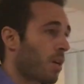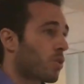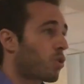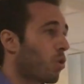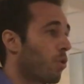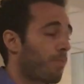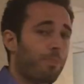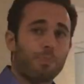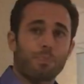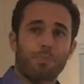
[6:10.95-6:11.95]
So,
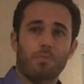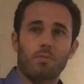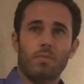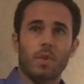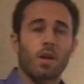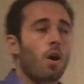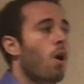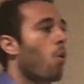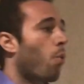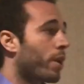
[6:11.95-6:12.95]

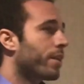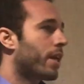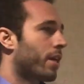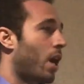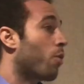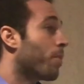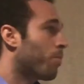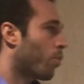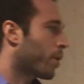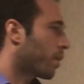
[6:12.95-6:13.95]
one day, I
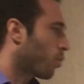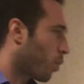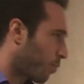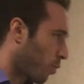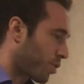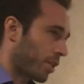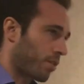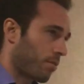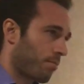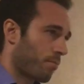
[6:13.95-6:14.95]
remember we had a work project.
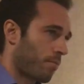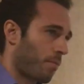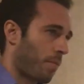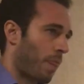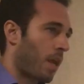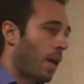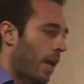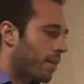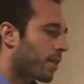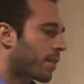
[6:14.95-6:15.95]

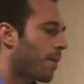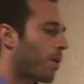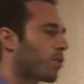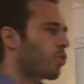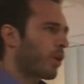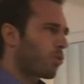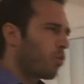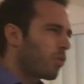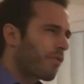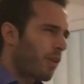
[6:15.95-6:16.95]
At that time, I was trying to
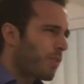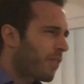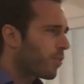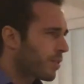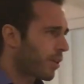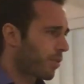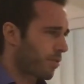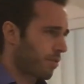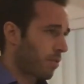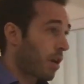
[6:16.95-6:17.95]
look very, very
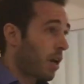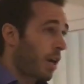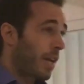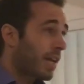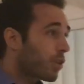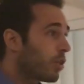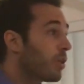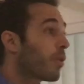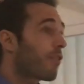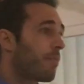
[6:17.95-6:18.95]
serious. And
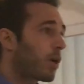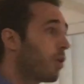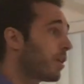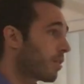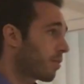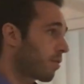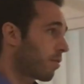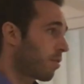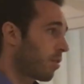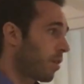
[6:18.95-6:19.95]
actually, one of my colleagues,
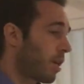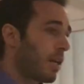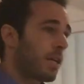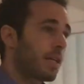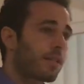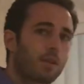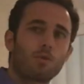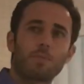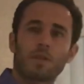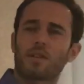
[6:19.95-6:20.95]
he said
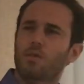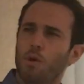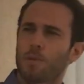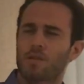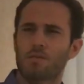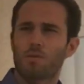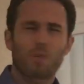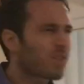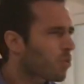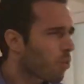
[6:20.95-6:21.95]
to me, Thomas,
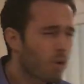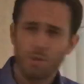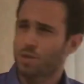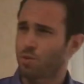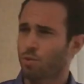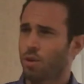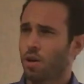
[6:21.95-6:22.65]
what's wrong with you?